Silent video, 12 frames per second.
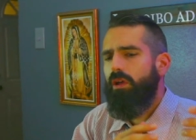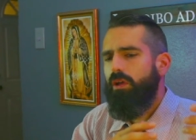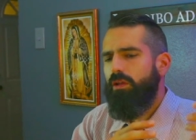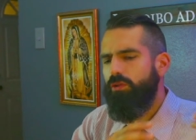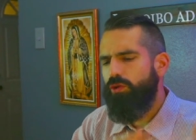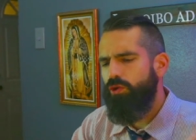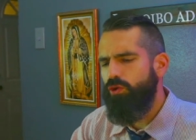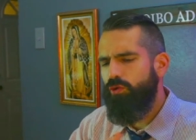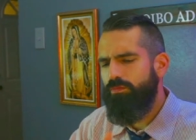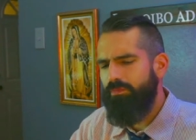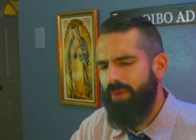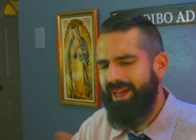you
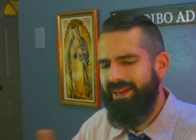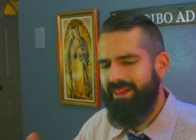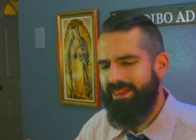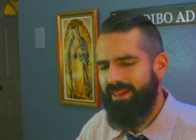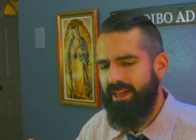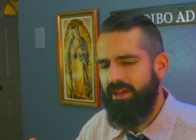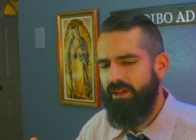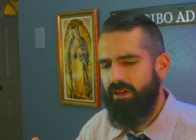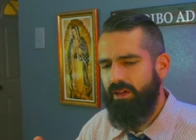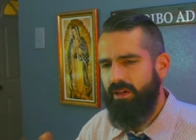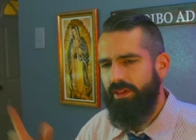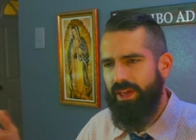might think
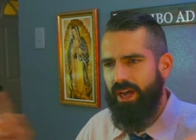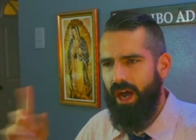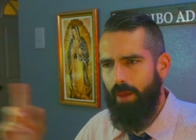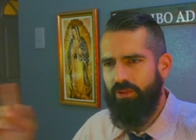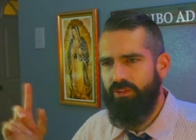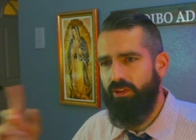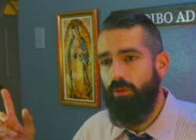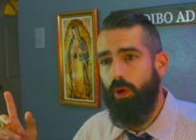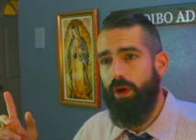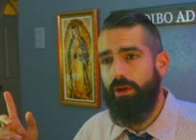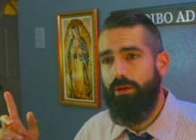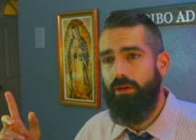the opposite
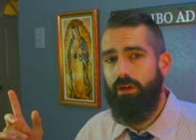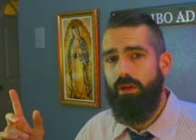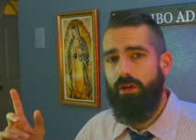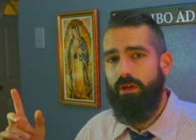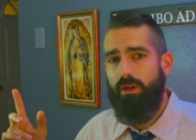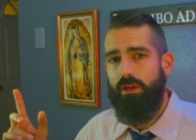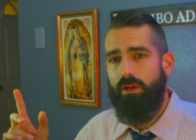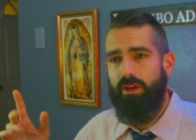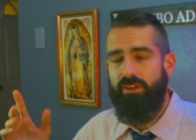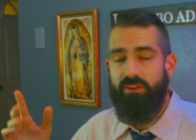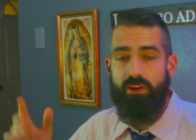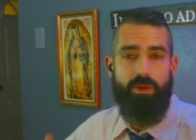one
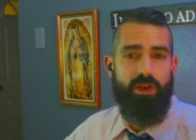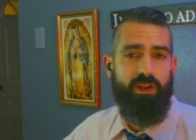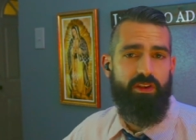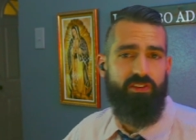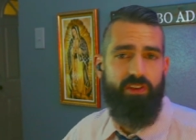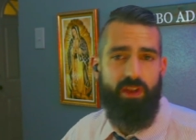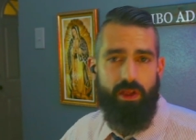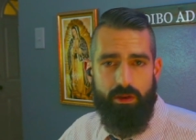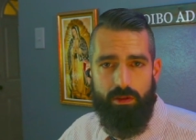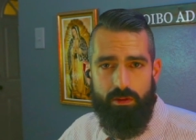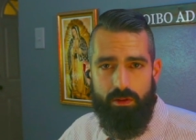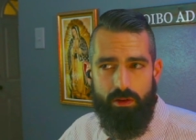is committing a sin
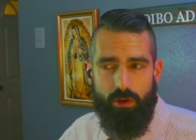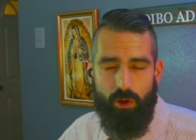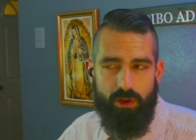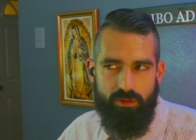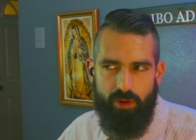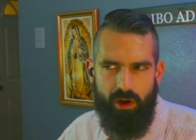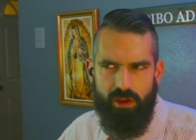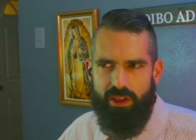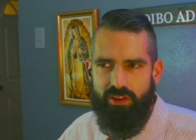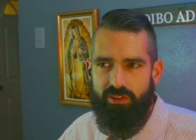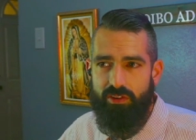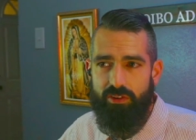or at the very
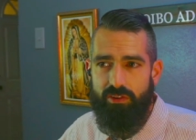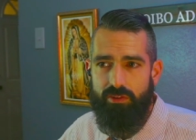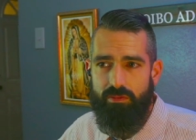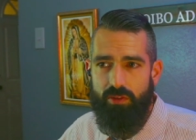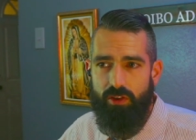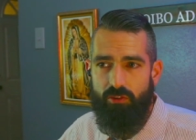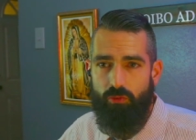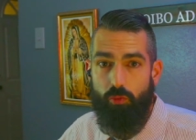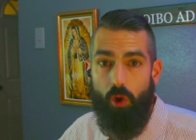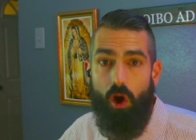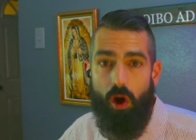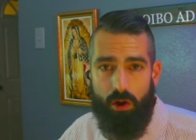least is is
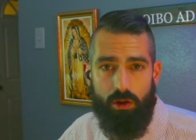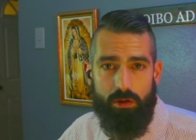wrong.